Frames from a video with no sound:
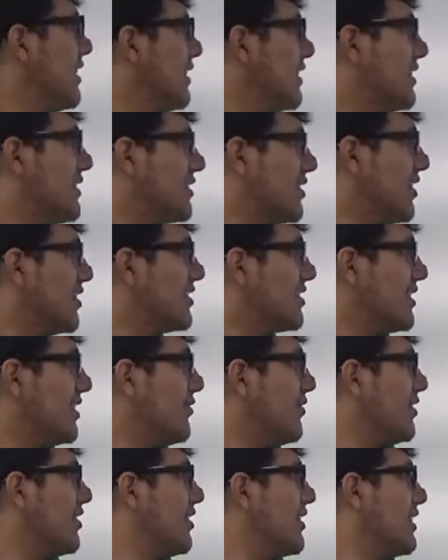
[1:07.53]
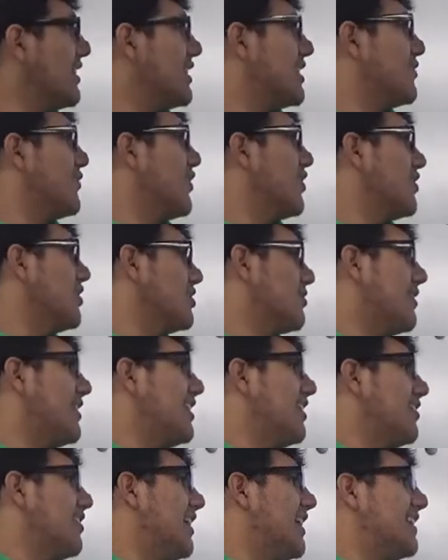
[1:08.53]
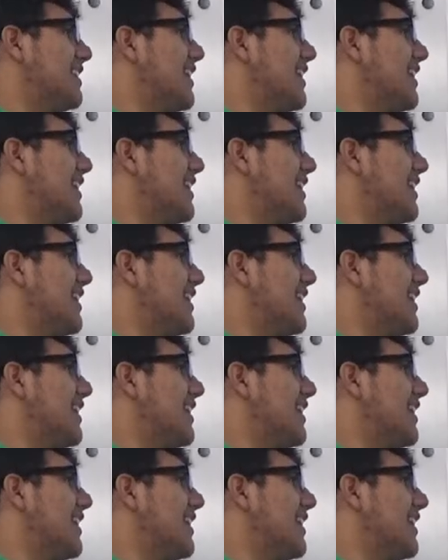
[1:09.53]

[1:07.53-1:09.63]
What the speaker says: Because honestly, if you look at these photos right here,